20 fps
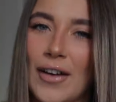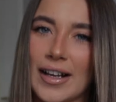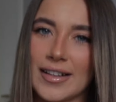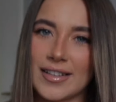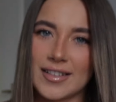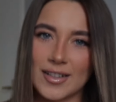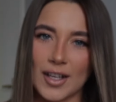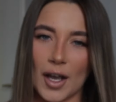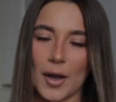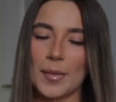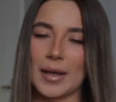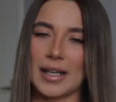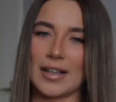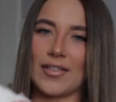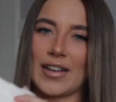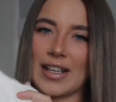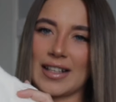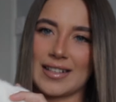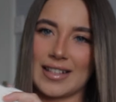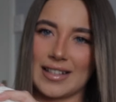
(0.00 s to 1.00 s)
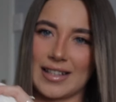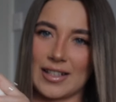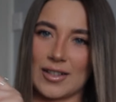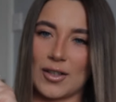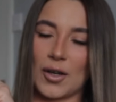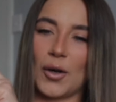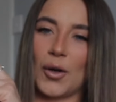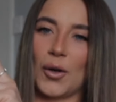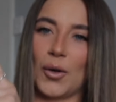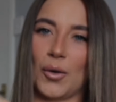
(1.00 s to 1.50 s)
had so many things in this
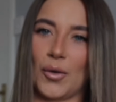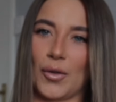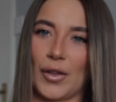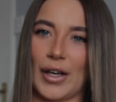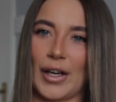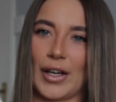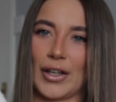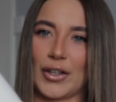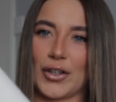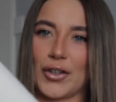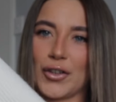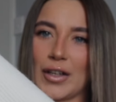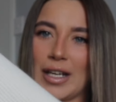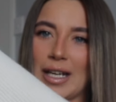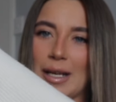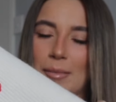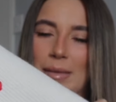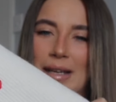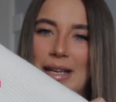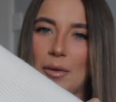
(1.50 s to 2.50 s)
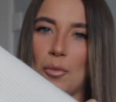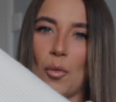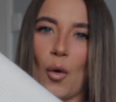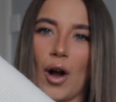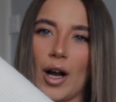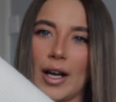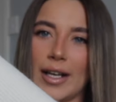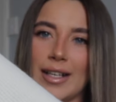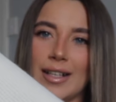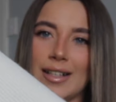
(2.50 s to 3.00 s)
haul that are creamy
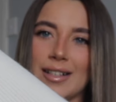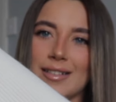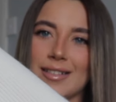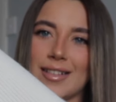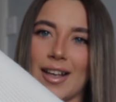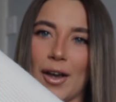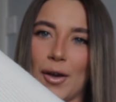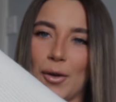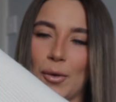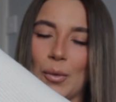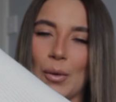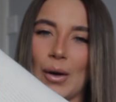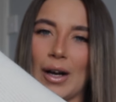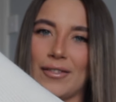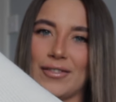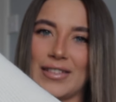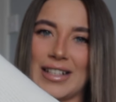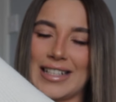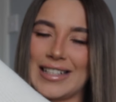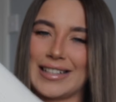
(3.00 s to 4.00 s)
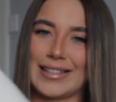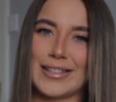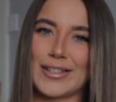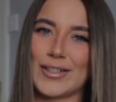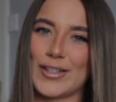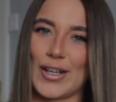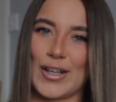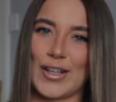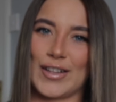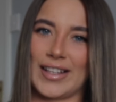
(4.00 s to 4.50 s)
white, so I've needed
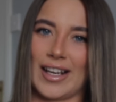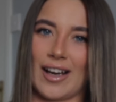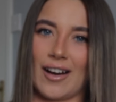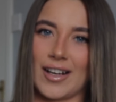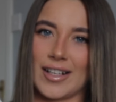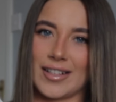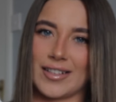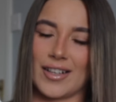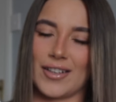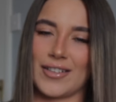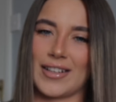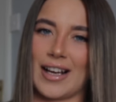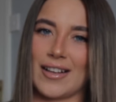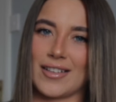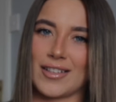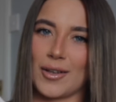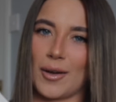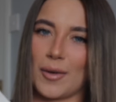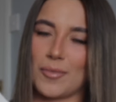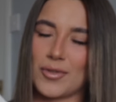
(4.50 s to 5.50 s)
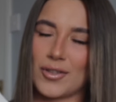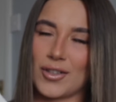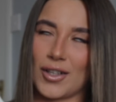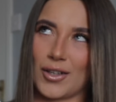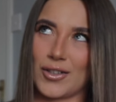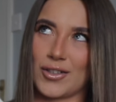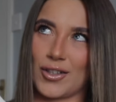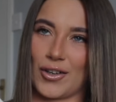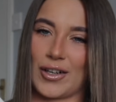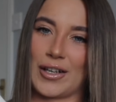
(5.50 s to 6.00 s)
to turn the ISO down, so I'm so
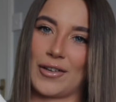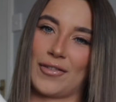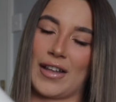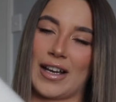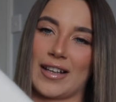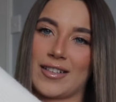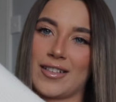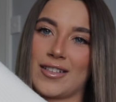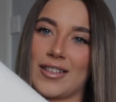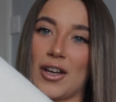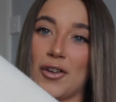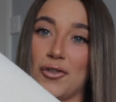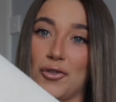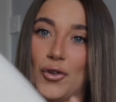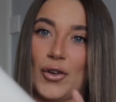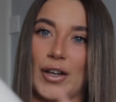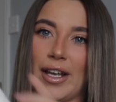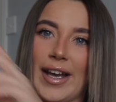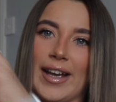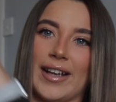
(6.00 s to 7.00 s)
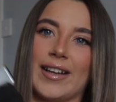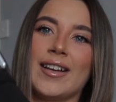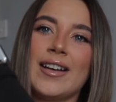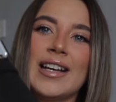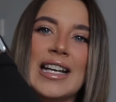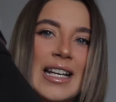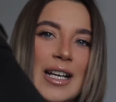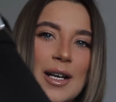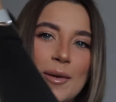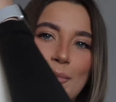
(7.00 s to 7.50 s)
sorry if that's annoying.
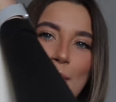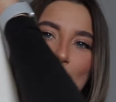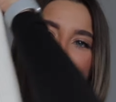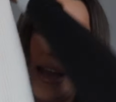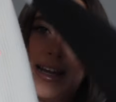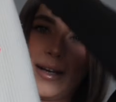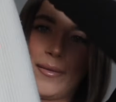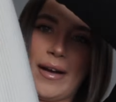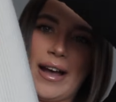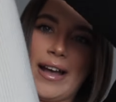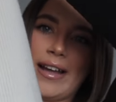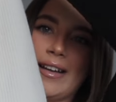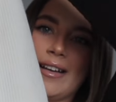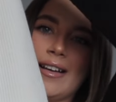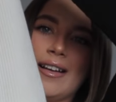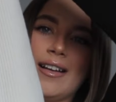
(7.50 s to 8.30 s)
But anyway,